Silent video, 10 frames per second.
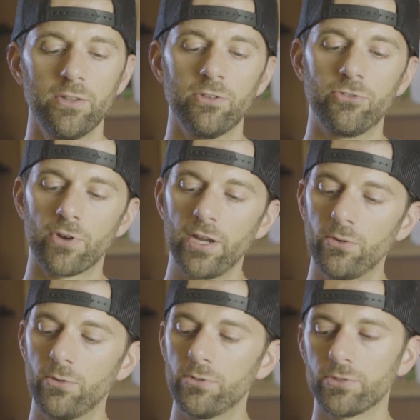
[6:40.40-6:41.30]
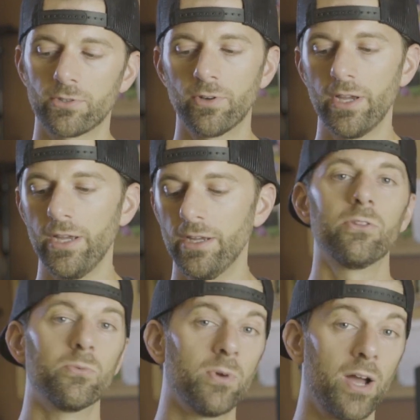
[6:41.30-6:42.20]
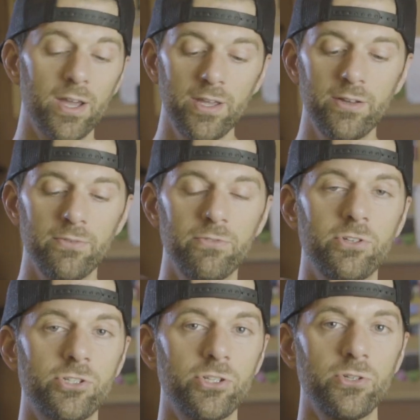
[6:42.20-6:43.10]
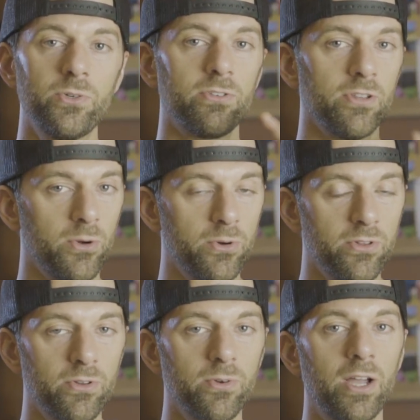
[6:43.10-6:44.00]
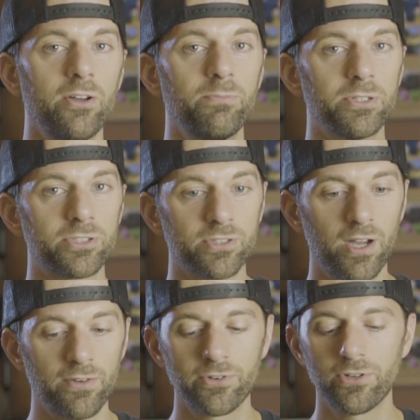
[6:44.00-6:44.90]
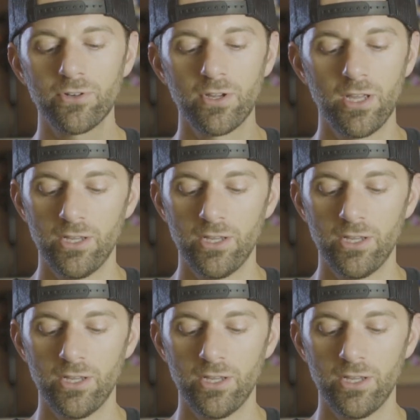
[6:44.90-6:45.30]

The drain holes are great. The ride of this shoe is lower to the ground but softer,